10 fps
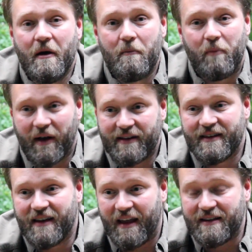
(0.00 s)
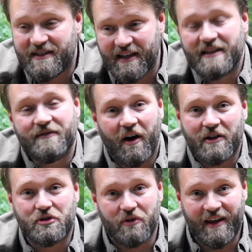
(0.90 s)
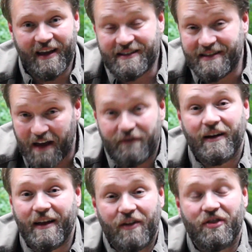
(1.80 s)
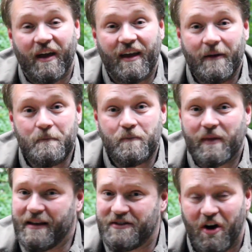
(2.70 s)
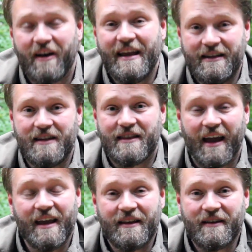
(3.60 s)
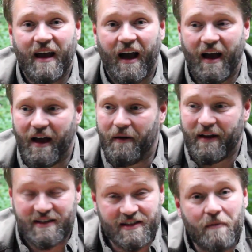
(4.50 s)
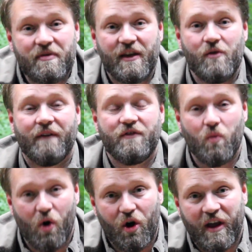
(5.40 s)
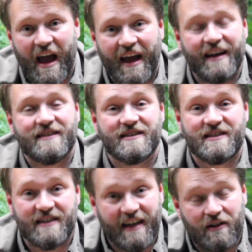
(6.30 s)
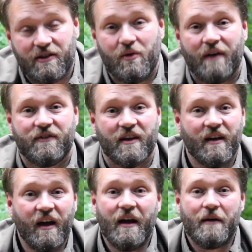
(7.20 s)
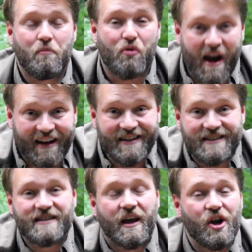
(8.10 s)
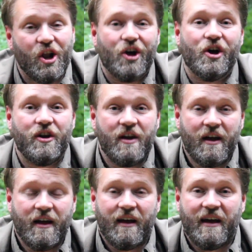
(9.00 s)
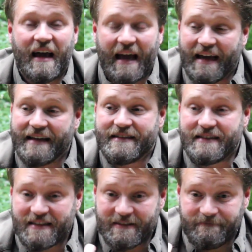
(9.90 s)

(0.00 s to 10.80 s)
But instinctive archery is definitely a thing. It's not an easy thing. It's something you have to work at, and it's a skill you have to practice and learn. And